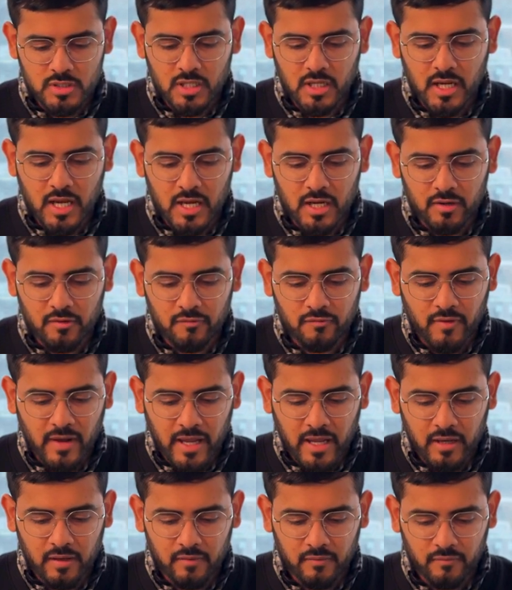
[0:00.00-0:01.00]
current
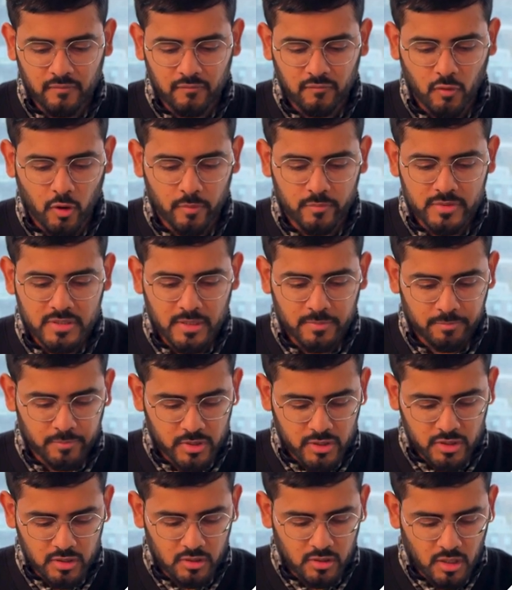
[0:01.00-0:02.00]
file form
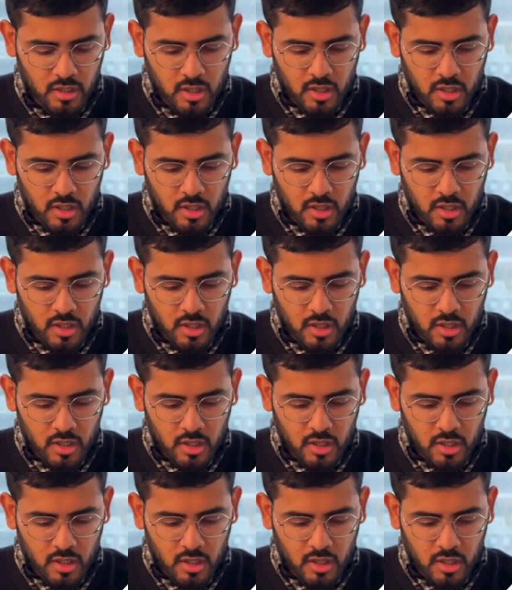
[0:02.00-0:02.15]
submission.